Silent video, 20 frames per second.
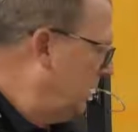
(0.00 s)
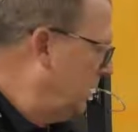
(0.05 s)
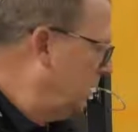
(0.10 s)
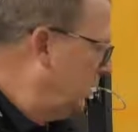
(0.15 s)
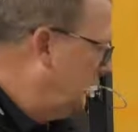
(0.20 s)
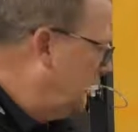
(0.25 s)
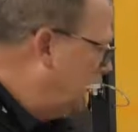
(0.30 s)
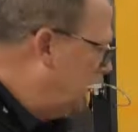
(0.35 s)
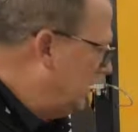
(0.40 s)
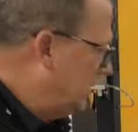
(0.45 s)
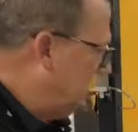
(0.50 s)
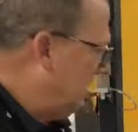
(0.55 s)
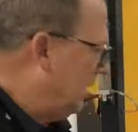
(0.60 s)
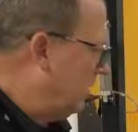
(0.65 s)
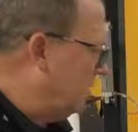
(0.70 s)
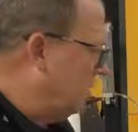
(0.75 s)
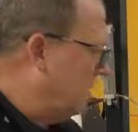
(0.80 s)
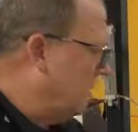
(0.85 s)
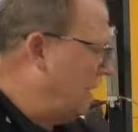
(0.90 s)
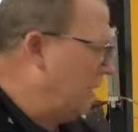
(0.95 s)
the
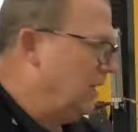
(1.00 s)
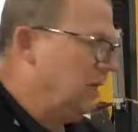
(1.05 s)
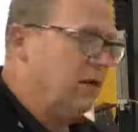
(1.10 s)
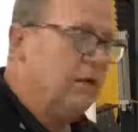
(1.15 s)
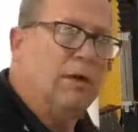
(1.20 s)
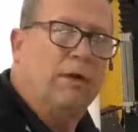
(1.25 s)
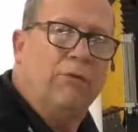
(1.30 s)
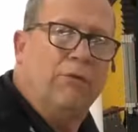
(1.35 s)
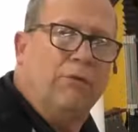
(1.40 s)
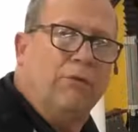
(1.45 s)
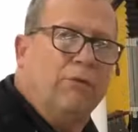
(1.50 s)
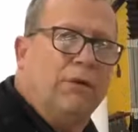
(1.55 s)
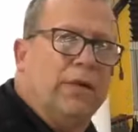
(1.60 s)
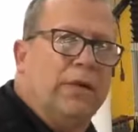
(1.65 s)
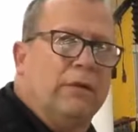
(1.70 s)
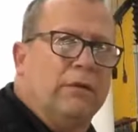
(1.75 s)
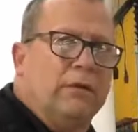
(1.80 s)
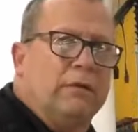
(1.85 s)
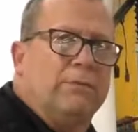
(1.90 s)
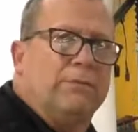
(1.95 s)
center line of the
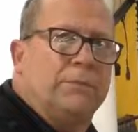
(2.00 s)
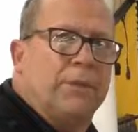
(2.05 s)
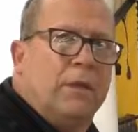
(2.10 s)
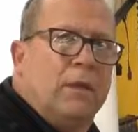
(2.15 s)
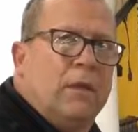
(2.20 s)
reel